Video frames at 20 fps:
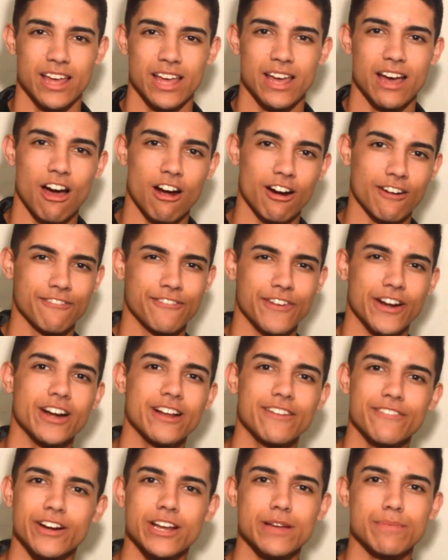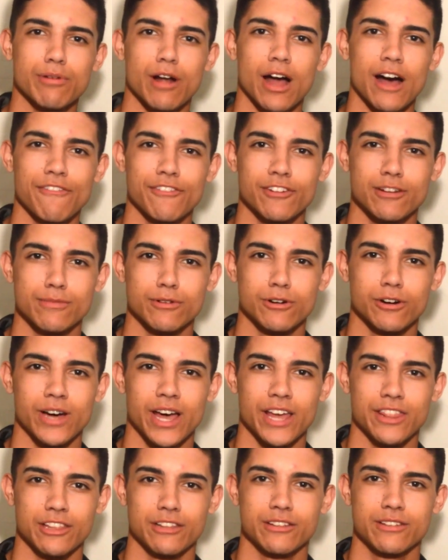are very, very profitable,
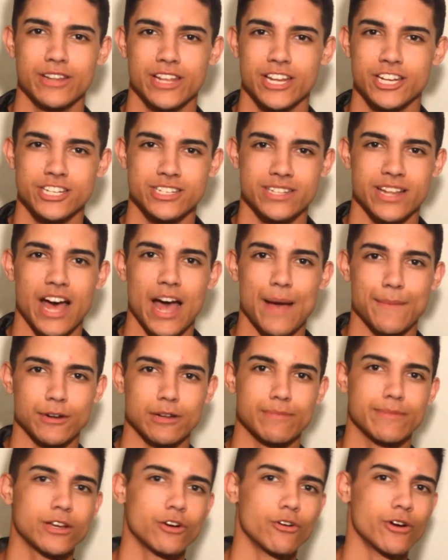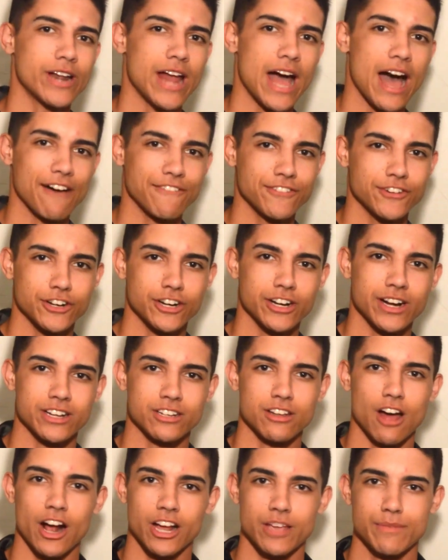and the niches that I'm going to be going after and
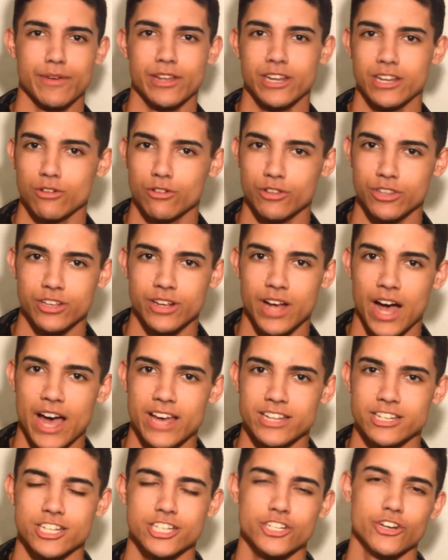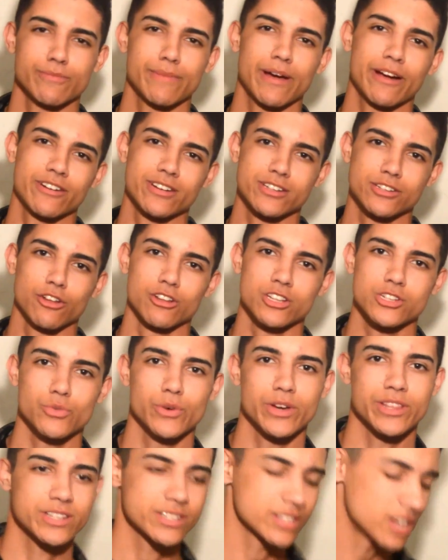documenting with you guys and showing my results
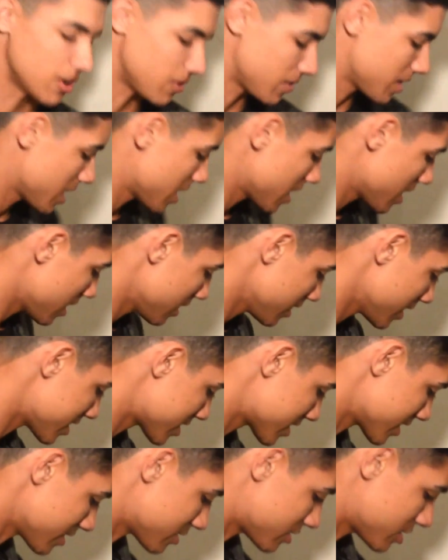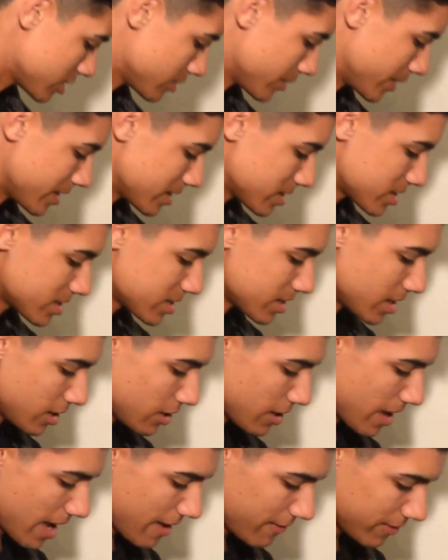with. So let's get to it.
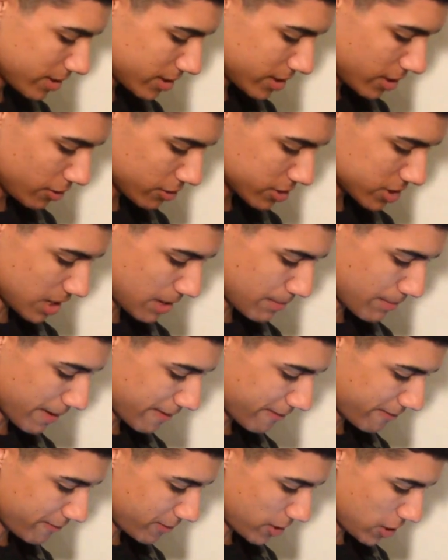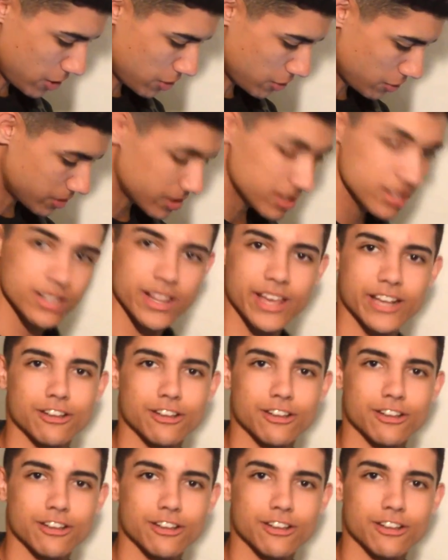So I have the notes on my phone, like